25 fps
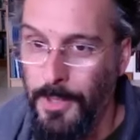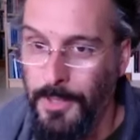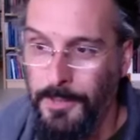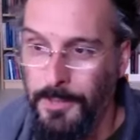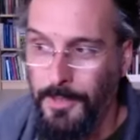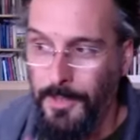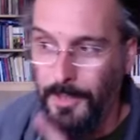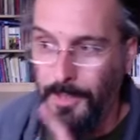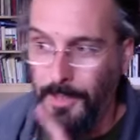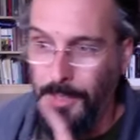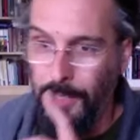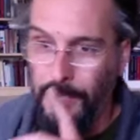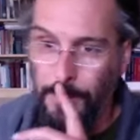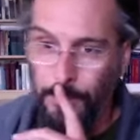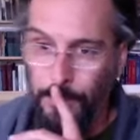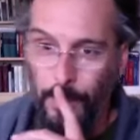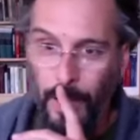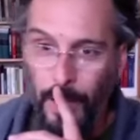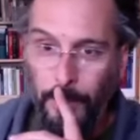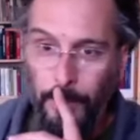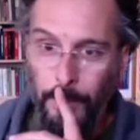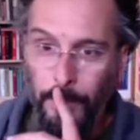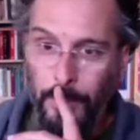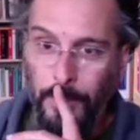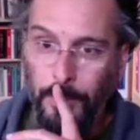it's
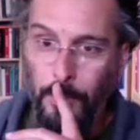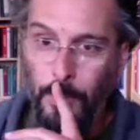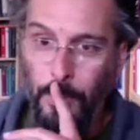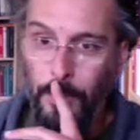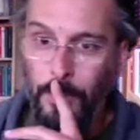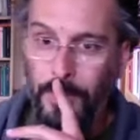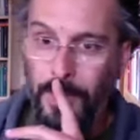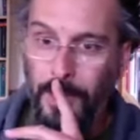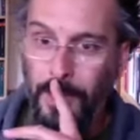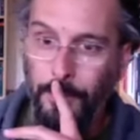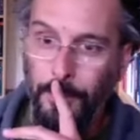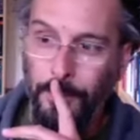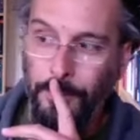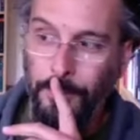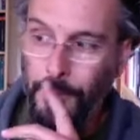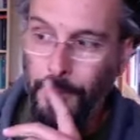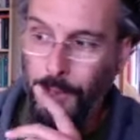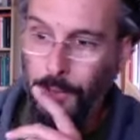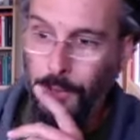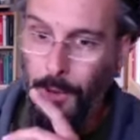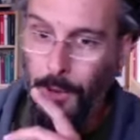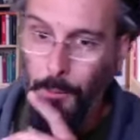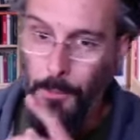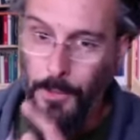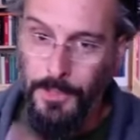probably more that we'll
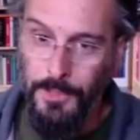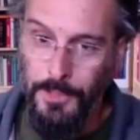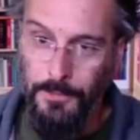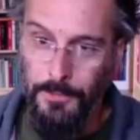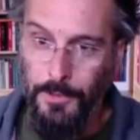figure out which